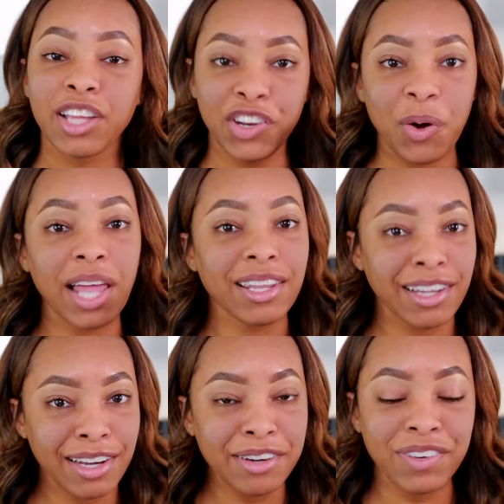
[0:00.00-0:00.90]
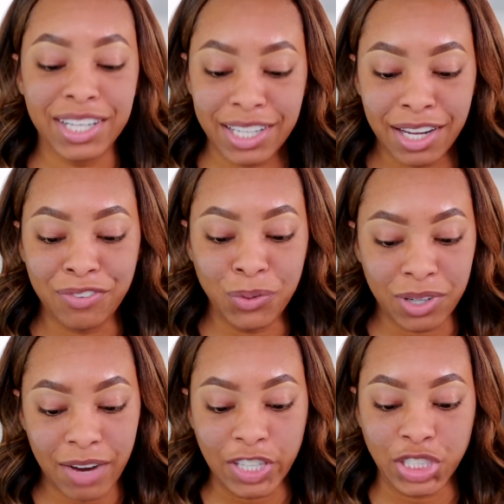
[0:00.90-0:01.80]
Y'all know I love a good
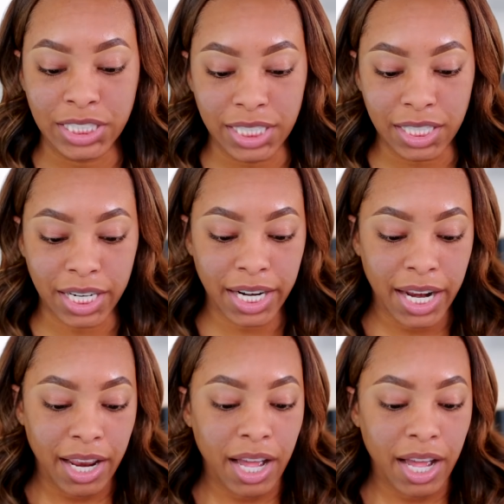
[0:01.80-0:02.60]
full coverage concealer.